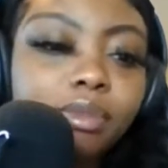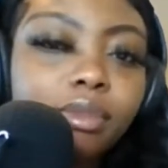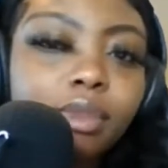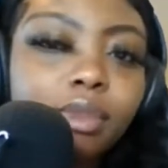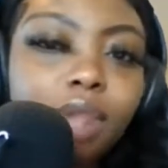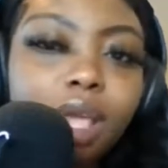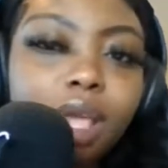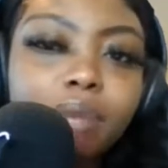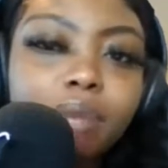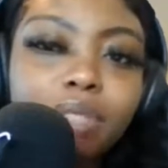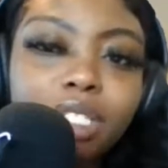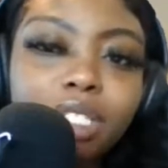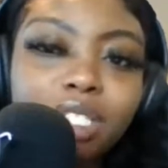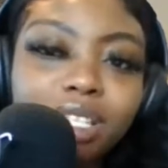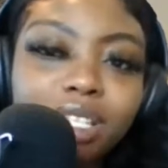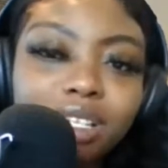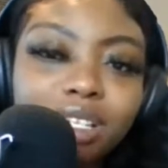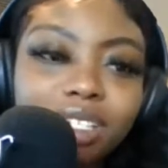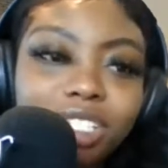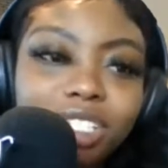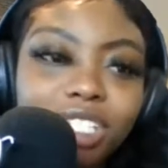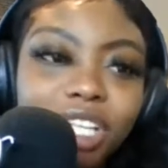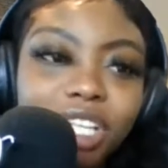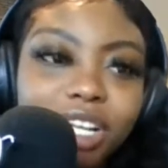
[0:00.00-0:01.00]
I'm just going
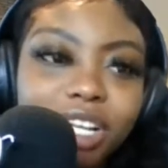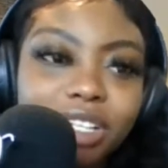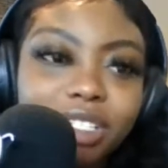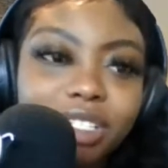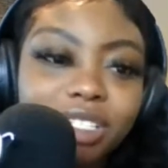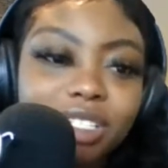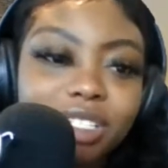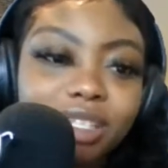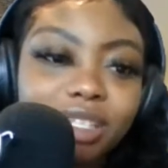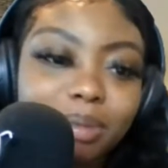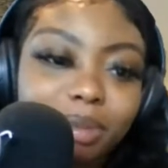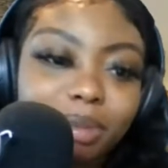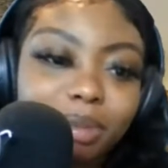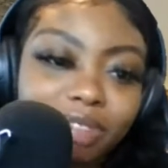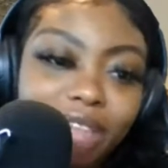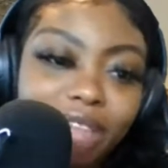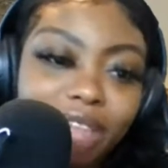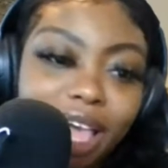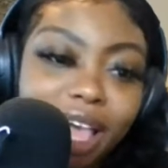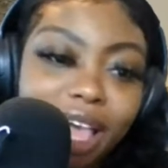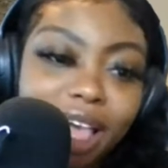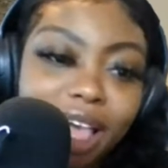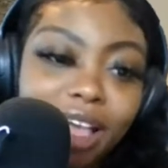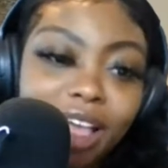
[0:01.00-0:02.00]
to share some of
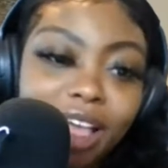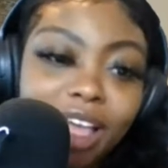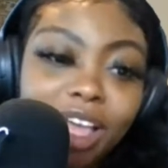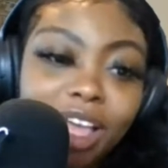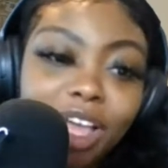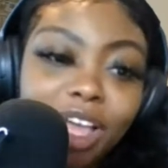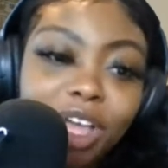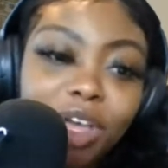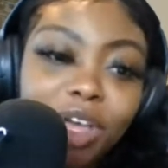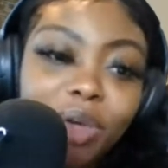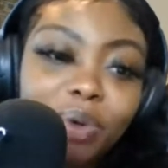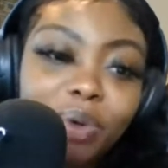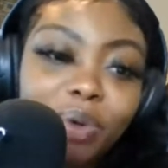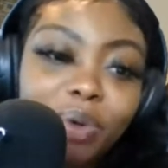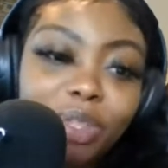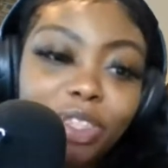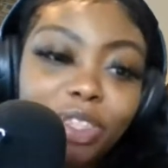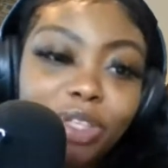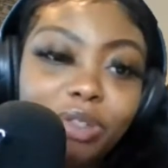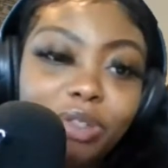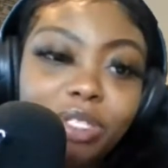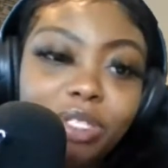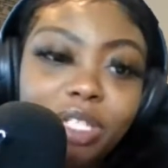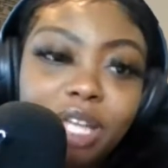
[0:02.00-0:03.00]
that with
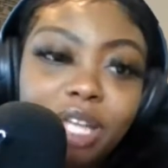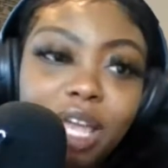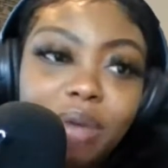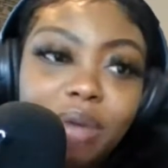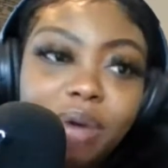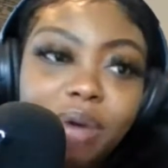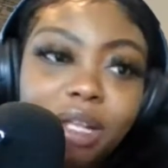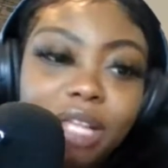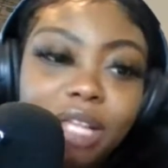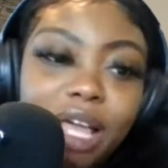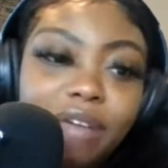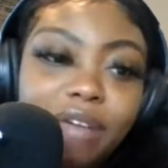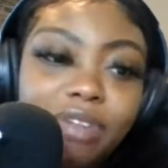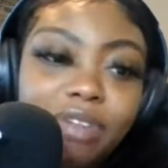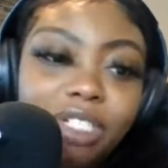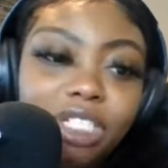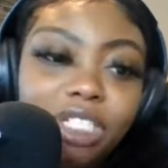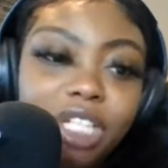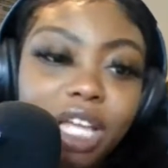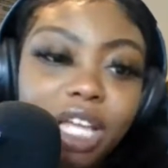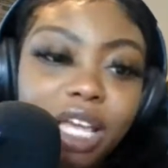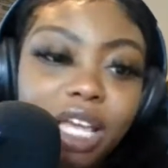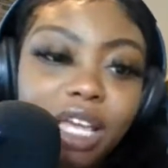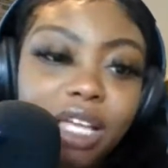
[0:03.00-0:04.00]
you today while I have a
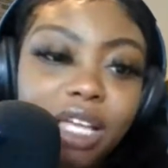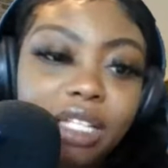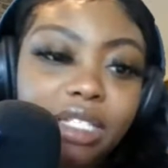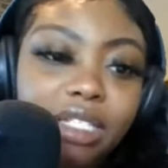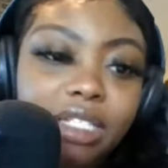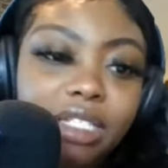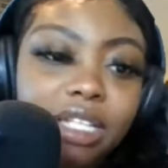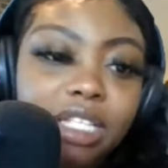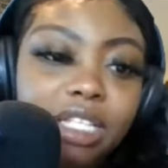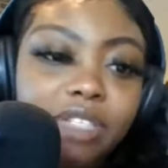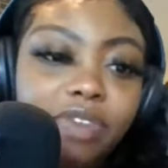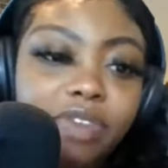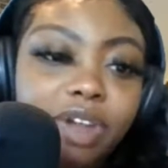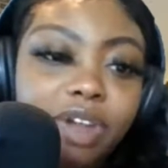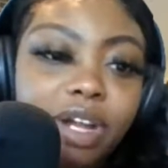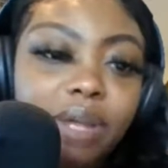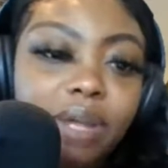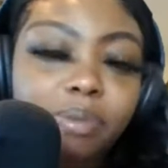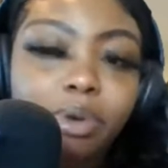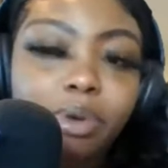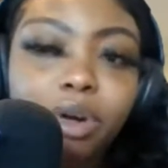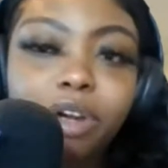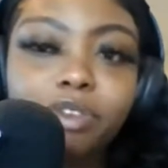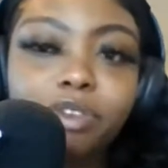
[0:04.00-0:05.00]
chance. It's very
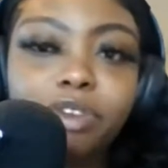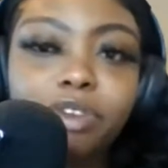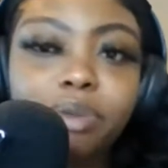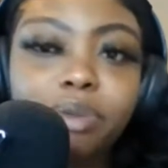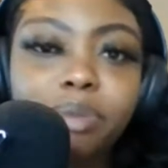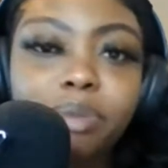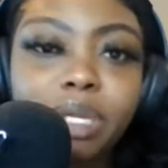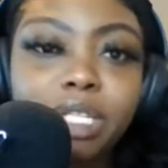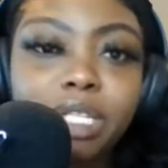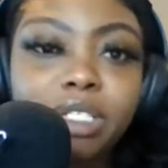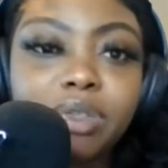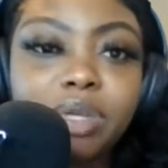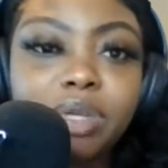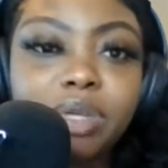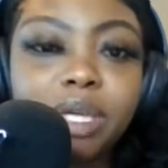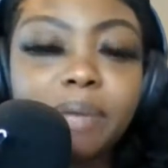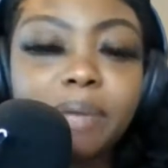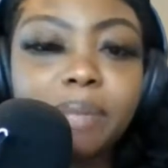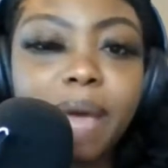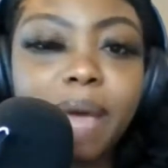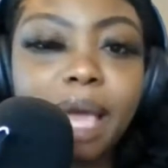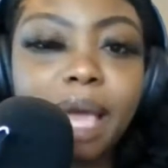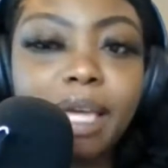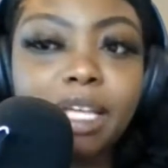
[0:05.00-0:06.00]
important for me to get
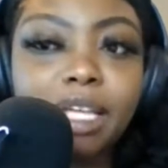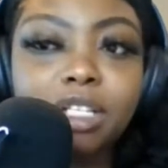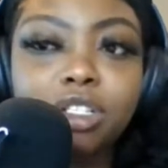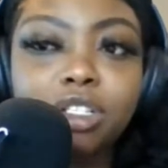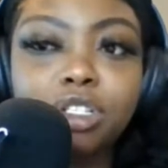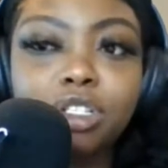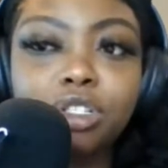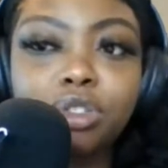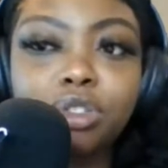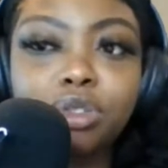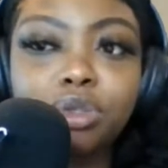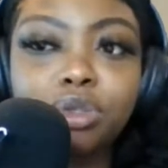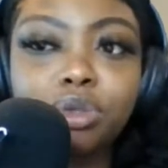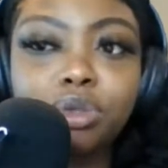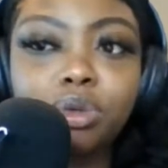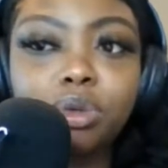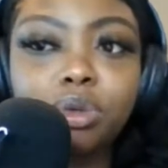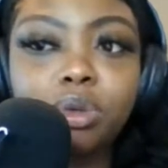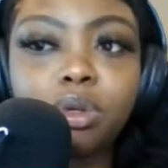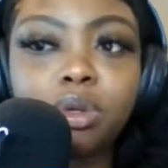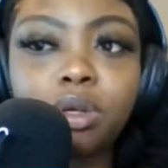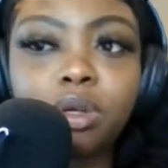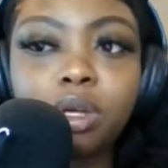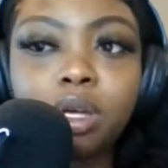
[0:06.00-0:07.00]
back into
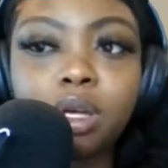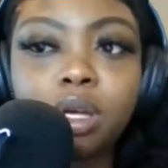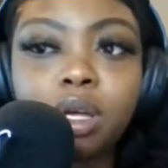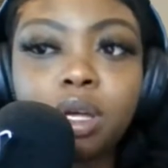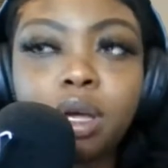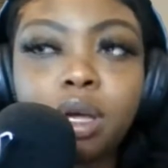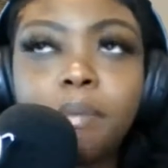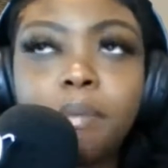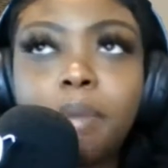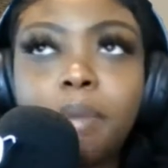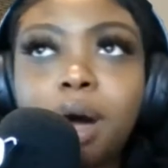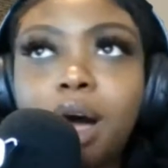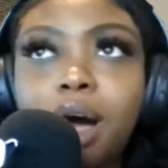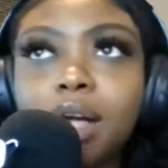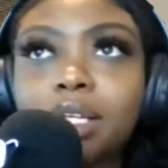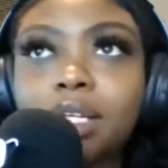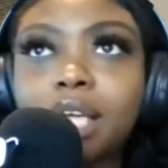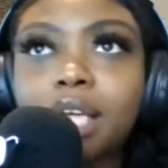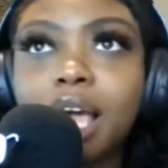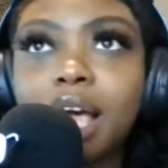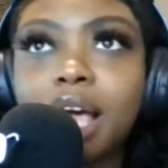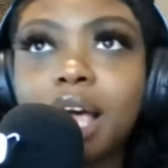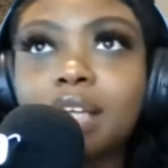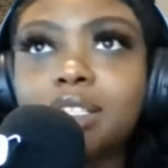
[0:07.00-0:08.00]

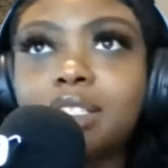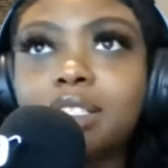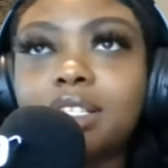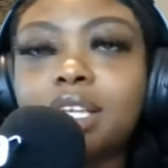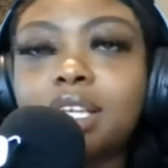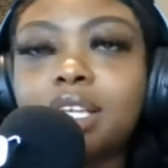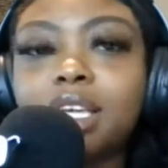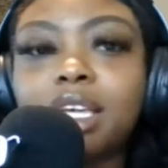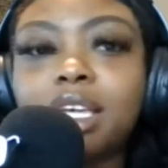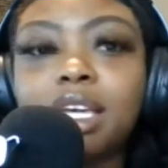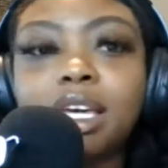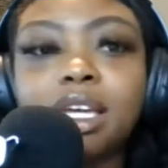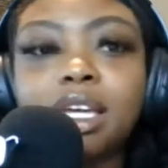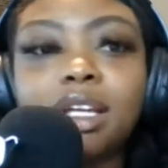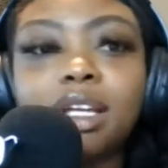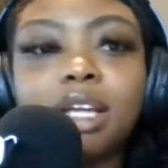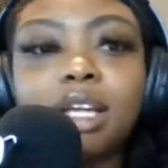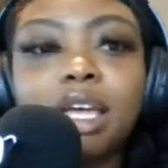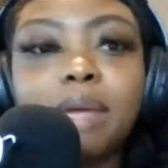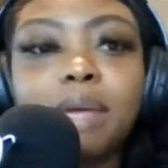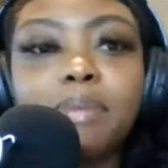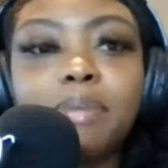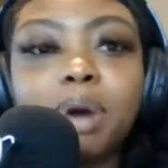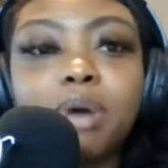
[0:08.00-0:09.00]
podcasting
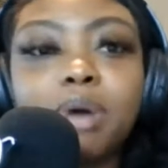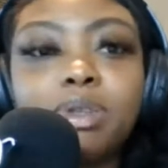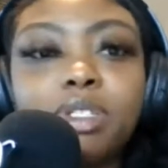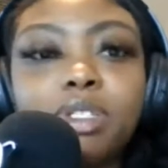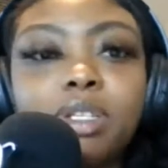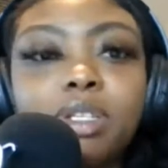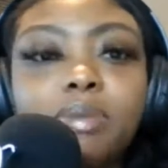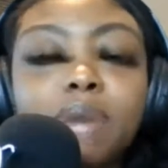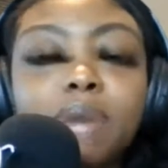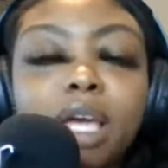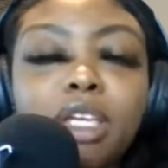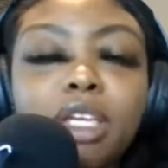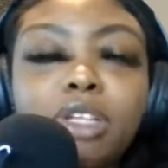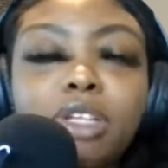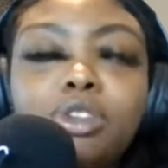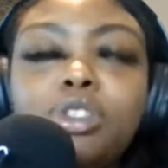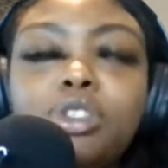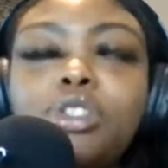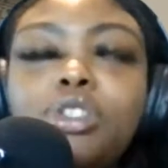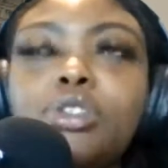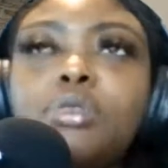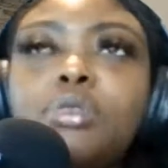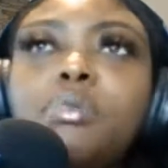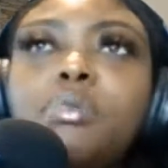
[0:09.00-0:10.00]
and posting my
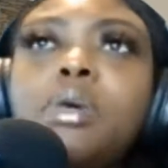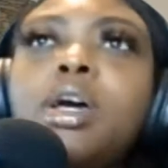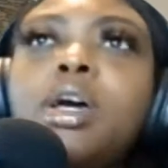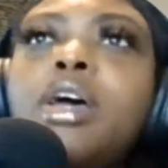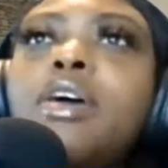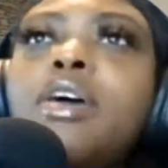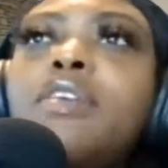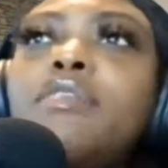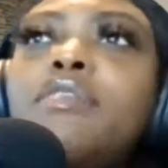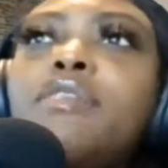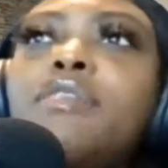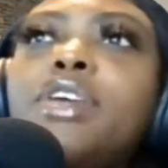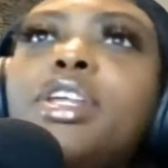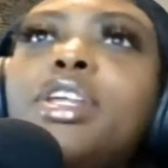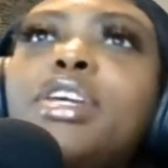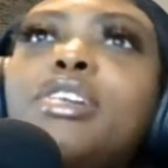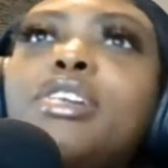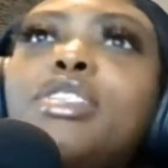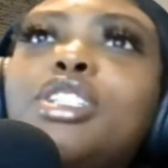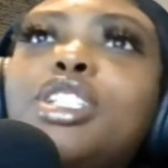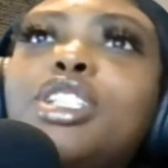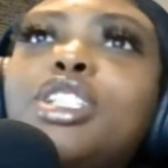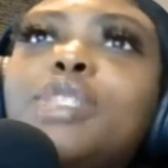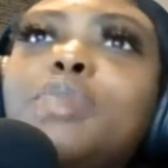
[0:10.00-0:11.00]
YouTube
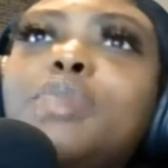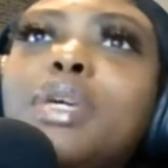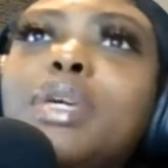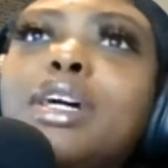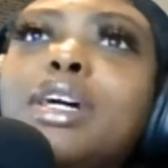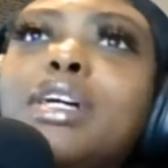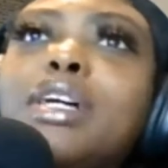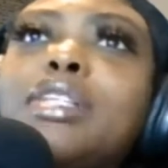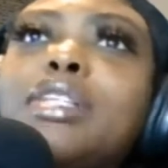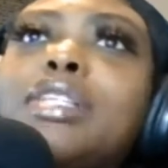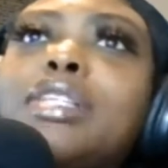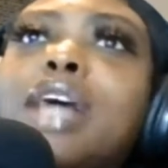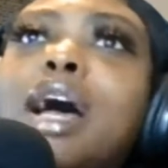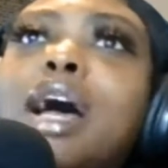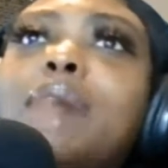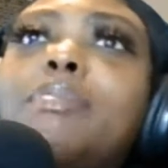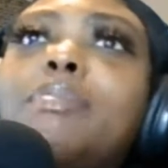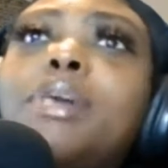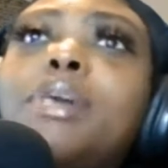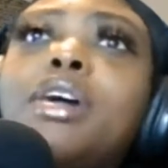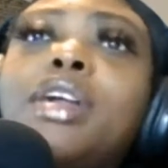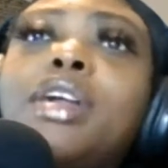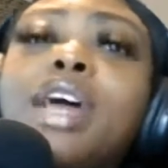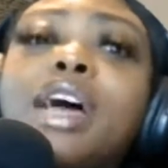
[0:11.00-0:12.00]
videos, just because I'm
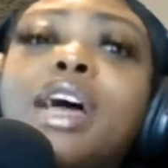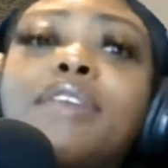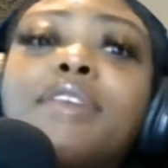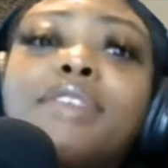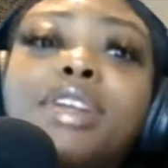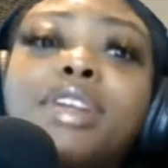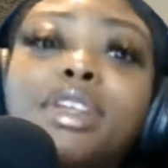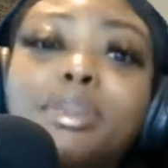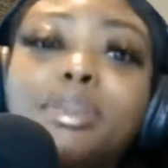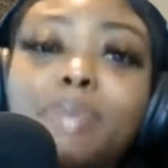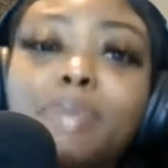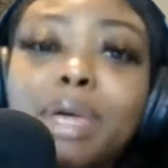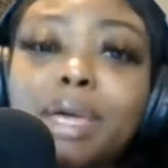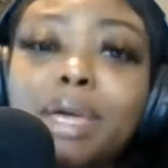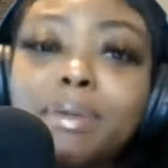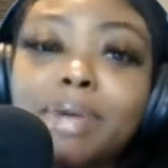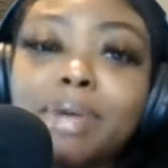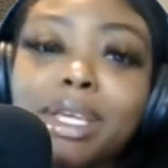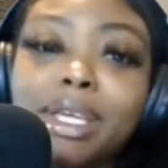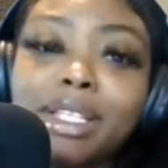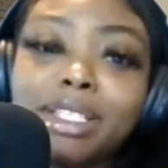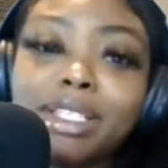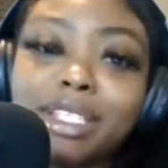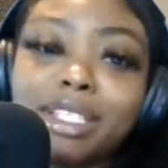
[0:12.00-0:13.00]
going to have another
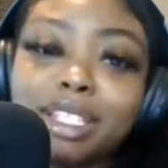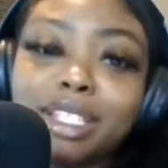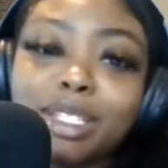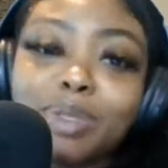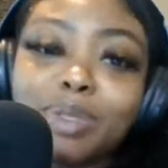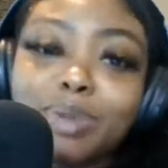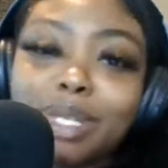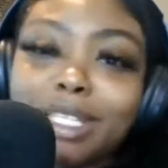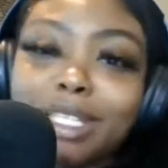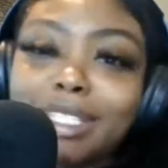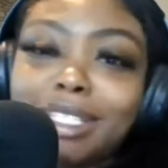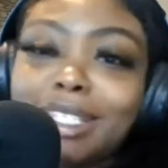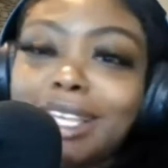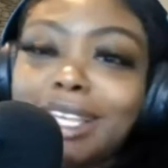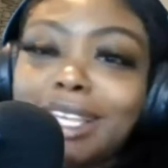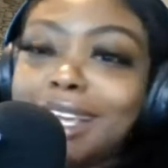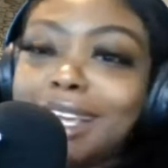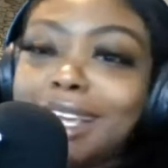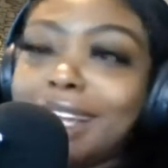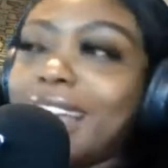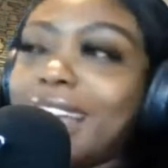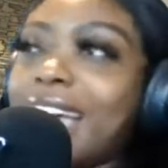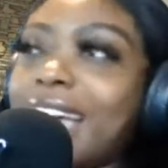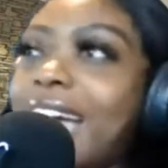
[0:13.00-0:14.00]
baby in 6 weeks.
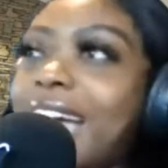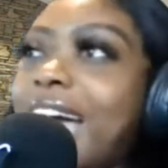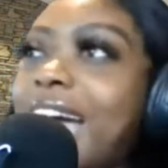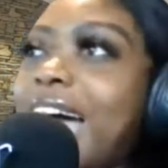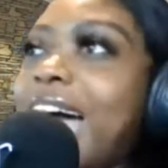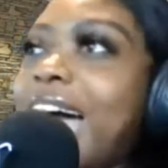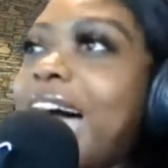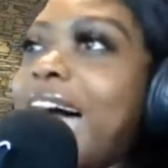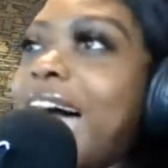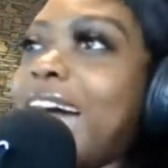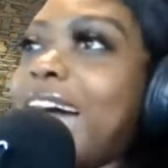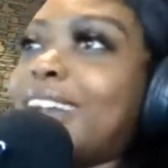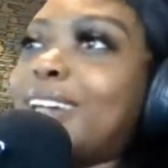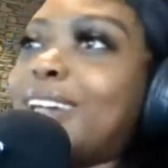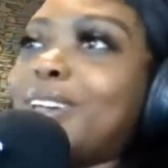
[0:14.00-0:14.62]
And I don't